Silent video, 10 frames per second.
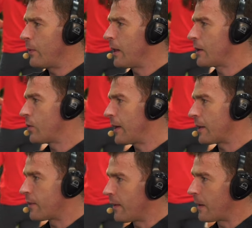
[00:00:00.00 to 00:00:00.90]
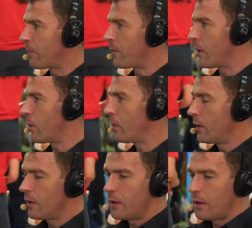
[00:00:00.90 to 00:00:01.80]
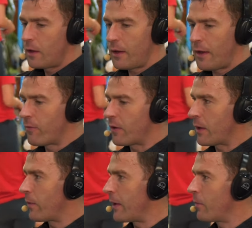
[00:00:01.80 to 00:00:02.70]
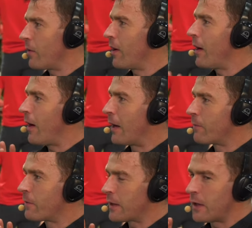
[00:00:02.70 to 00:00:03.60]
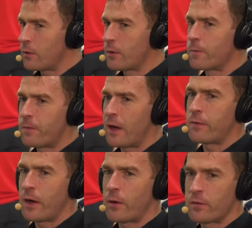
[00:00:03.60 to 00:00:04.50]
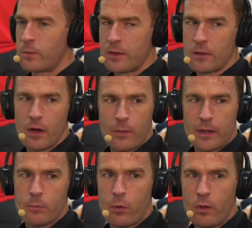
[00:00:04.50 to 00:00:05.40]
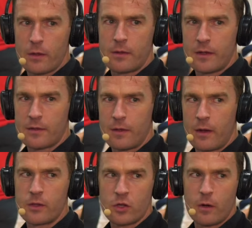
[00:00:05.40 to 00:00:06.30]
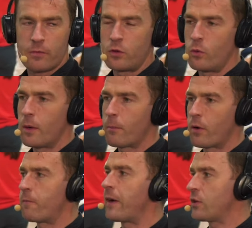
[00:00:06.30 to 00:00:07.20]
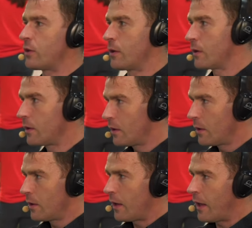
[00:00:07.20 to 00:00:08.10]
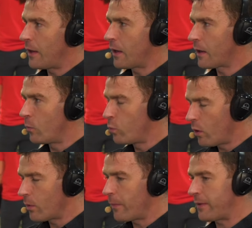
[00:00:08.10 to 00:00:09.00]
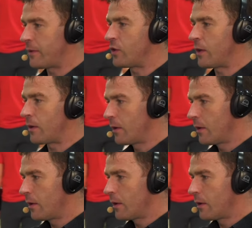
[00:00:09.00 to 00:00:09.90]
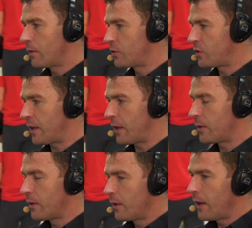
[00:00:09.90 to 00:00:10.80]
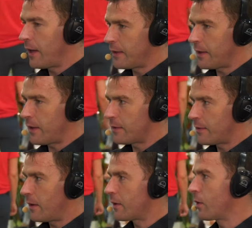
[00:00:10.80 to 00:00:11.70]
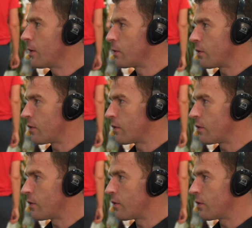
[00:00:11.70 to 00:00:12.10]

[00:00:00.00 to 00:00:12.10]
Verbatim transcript: well-curated sign-up flow, everything. We, and for like a good five hours, we thought we had pulled this launch off to perfection. And then I got one message in, which said, hey, Des, current